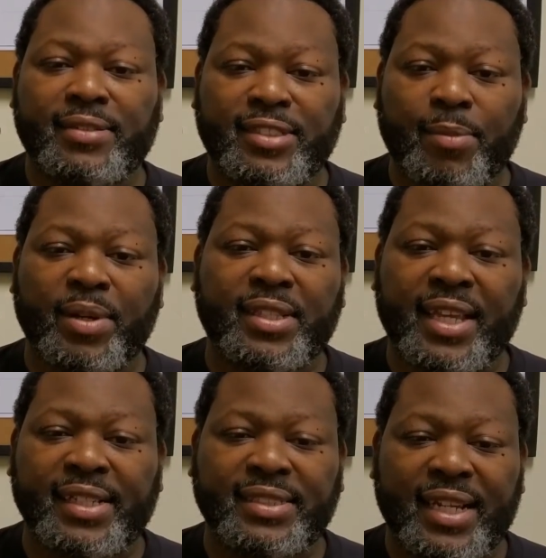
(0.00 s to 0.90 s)
some of the
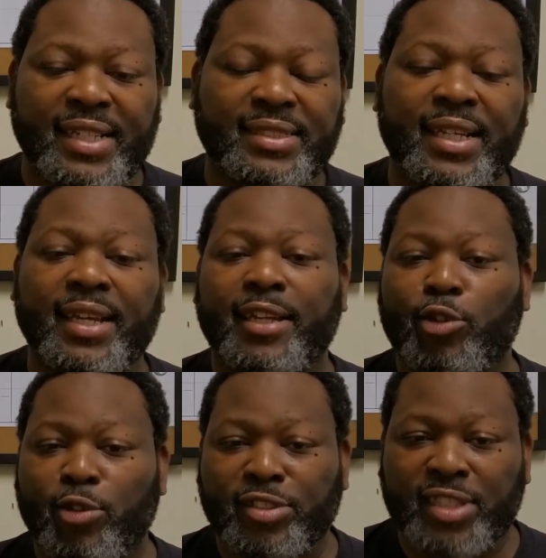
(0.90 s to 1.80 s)
things that I
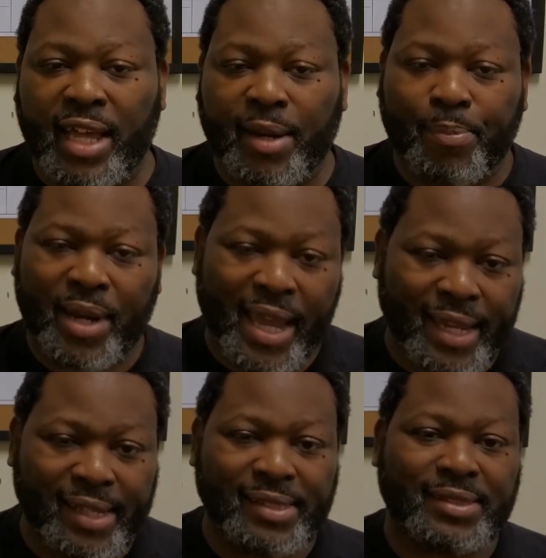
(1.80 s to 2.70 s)
said, you can start
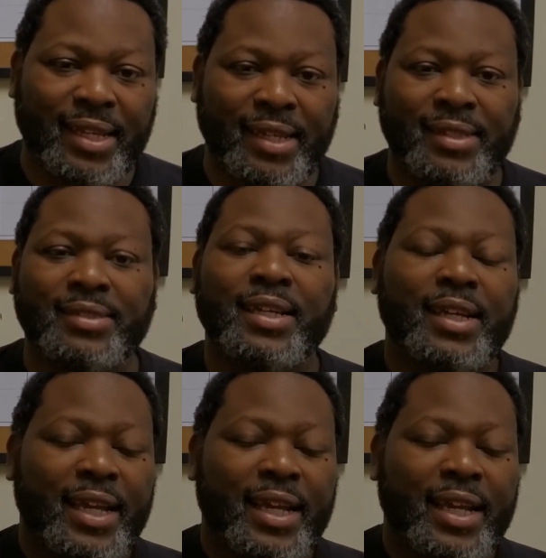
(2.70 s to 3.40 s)
applying these things